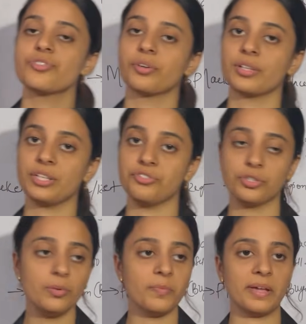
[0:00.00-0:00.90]
or a
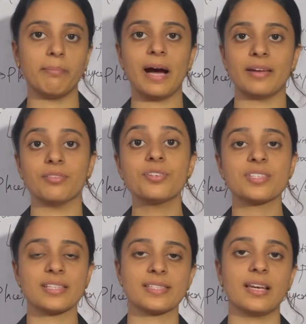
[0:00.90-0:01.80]
region where
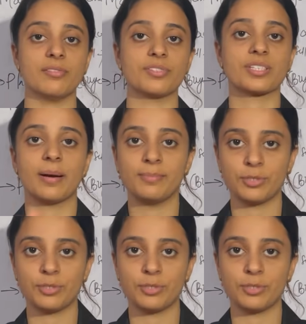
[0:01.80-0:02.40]
buyers and sellers come